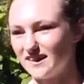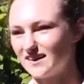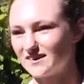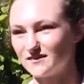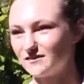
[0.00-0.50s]

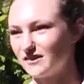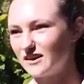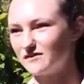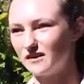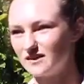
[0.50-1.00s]
like,
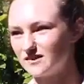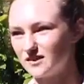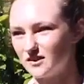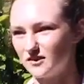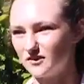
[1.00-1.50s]
really fun
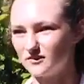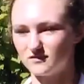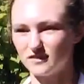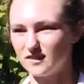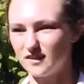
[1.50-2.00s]
to do,
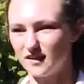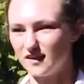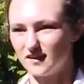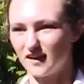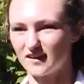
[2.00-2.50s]

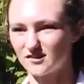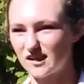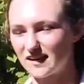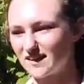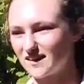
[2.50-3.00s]
and I just
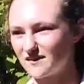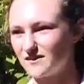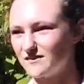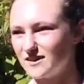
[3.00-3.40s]
can't get enough of